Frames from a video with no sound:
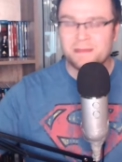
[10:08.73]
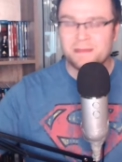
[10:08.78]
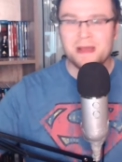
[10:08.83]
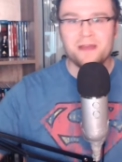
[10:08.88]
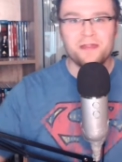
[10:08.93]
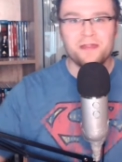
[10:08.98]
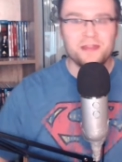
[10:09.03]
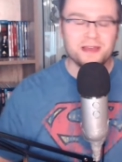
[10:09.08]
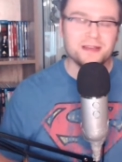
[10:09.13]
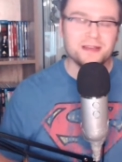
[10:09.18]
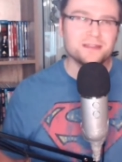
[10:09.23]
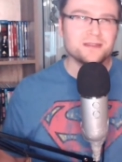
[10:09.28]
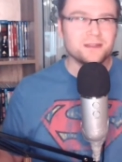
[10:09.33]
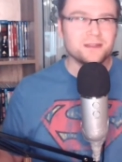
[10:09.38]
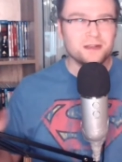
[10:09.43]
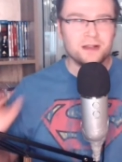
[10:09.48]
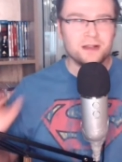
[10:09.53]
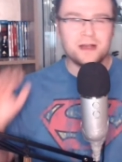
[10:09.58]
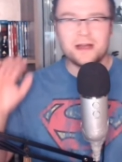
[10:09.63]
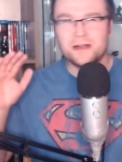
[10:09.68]
I think it's a
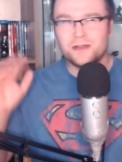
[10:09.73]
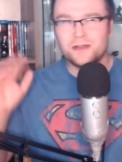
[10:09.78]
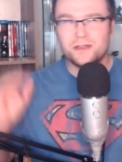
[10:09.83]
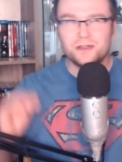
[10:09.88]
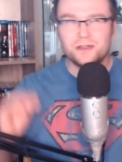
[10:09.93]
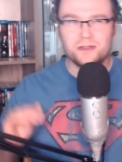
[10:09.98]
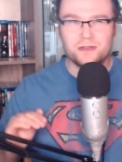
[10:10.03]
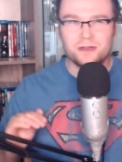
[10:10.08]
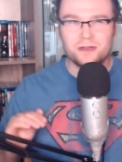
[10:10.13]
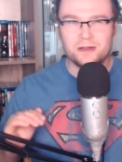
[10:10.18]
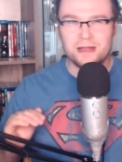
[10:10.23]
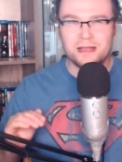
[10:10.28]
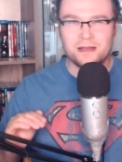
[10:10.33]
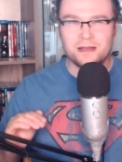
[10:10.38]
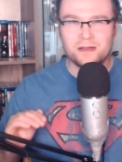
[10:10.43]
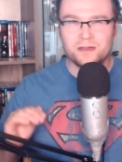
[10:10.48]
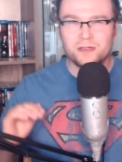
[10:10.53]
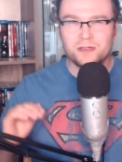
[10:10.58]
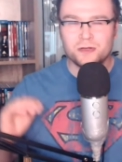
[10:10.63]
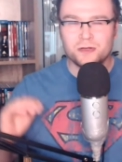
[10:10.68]
little un
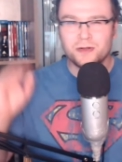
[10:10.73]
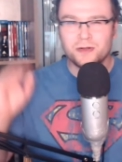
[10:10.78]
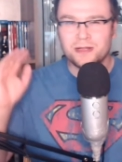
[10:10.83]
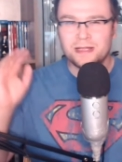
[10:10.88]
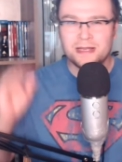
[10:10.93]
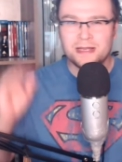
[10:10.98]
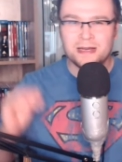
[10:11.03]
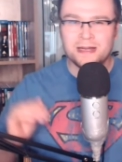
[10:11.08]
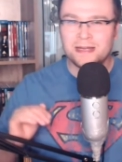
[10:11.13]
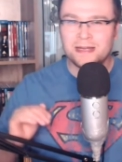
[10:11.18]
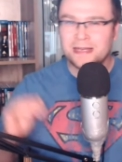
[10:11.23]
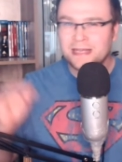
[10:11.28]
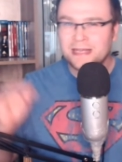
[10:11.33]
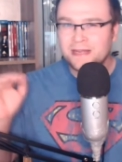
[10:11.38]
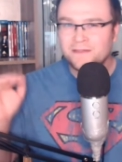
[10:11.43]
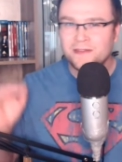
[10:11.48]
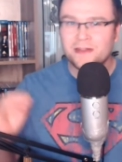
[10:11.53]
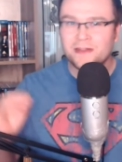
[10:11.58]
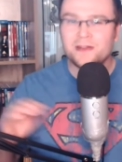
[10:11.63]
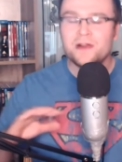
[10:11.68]
like tonally
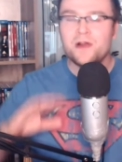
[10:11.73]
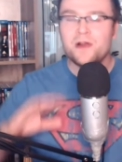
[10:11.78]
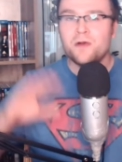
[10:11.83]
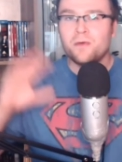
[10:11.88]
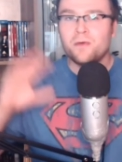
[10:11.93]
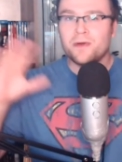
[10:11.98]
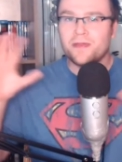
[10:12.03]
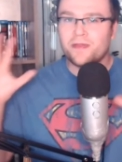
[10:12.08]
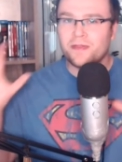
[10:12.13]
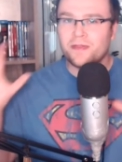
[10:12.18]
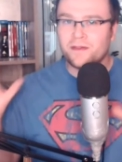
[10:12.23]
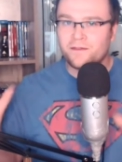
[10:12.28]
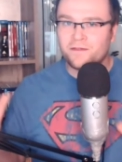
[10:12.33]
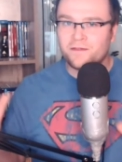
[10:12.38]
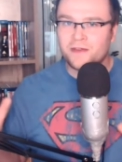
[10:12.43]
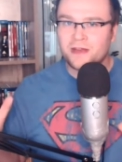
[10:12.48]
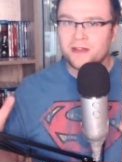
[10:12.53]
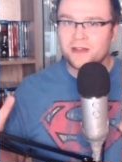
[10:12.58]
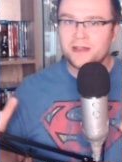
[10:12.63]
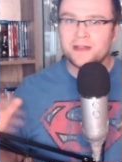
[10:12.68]
uneven with the
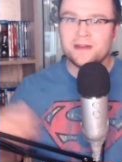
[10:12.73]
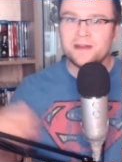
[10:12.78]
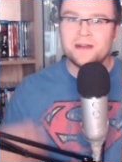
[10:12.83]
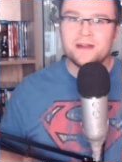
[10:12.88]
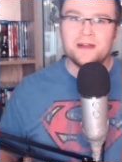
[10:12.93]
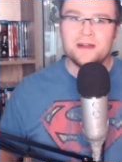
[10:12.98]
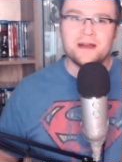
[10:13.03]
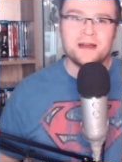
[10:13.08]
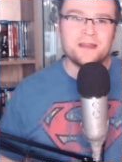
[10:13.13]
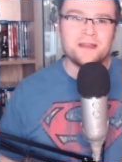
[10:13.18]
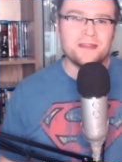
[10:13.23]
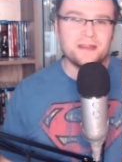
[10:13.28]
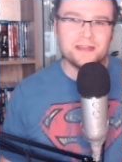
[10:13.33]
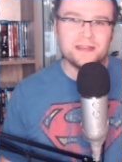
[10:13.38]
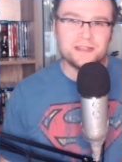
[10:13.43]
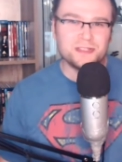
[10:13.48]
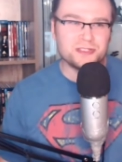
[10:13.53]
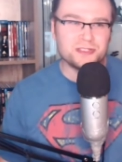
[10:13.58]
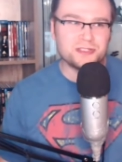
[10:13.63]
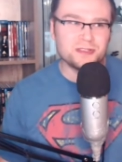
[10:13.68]
villain. I think
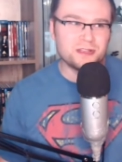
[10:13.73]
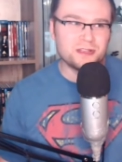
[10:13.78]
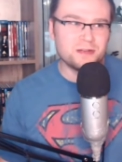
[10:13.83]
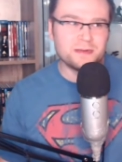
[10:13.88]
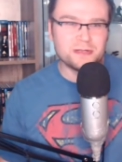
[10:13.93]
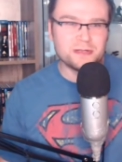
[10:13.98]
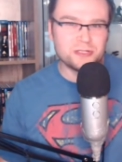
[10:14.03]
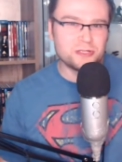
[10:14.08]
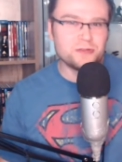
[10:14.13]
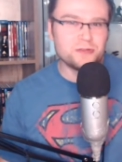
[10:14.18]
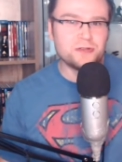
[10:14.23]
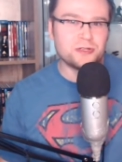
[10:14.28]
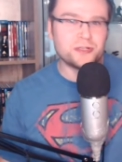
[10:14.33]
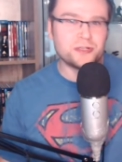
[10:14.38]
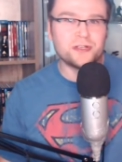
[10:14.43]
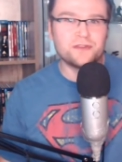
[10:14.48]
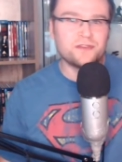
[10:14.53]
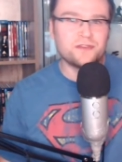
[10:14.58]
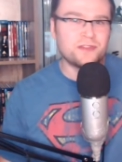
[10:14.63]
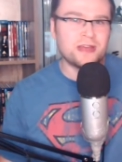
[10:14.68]
he's just a little bit too
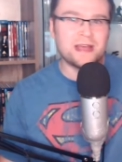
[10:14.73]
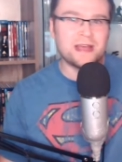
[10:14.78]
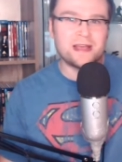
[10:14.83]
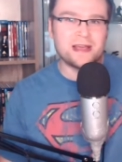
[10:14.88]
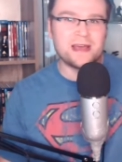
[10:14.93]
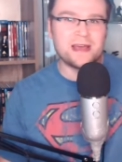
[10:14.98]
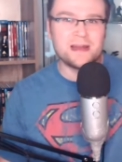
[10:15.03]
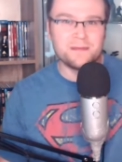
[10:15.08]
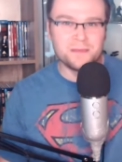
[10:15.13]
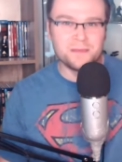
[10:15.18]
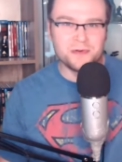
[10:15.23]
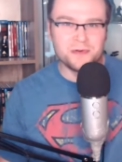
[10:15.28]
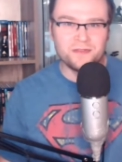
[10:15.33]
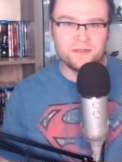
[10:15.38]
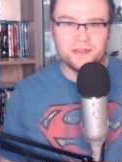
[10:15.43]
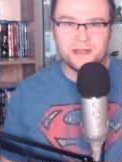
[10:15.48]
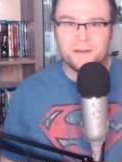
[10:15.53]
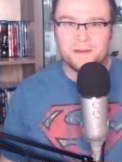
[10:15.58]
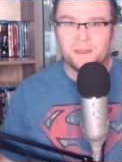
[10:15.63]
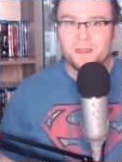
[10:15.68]
dark for that kind of
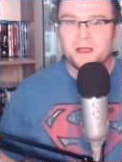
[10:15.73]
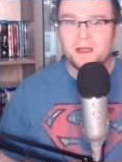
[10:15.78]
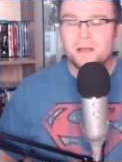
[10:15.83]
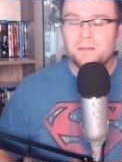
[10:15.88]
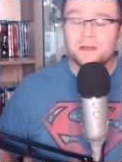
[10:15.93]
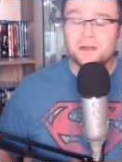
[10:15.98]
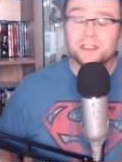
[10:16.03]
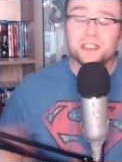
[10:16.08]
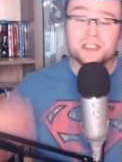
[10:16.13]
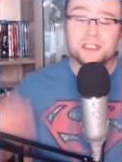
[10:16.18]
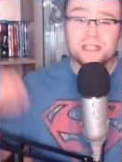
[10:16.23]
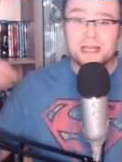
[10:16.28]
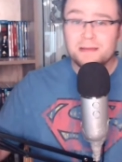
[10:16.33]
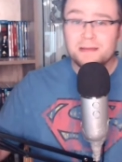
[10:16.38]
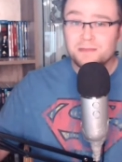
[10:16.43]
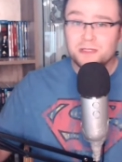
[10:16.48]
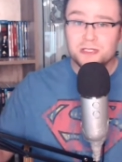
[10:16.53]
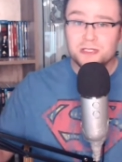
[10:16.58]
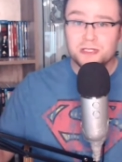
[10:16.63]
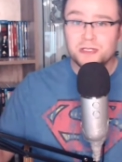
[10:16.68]
movie. But
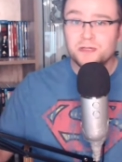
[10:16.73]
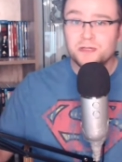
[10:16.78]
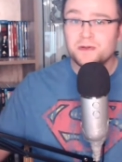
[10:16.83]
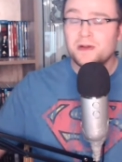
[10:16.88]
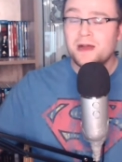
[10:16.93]
Shazam 2,